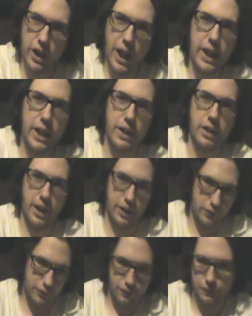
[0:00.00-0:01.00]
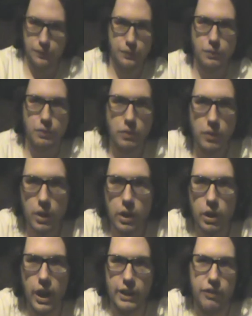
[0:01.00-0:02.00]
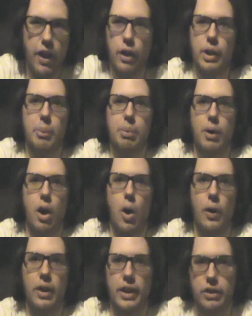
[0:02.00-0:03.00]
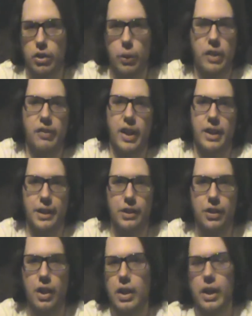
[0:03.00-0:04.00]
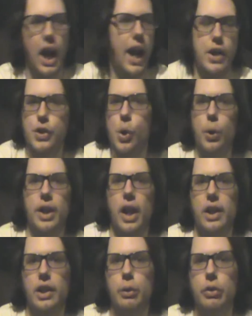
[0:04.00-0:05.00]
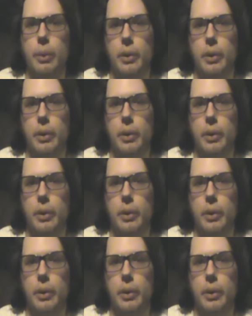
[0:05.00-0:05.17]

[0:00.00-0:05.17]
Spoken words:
editing in like Final Cut Pro and like Sony Vegas, I had no idea how to use them.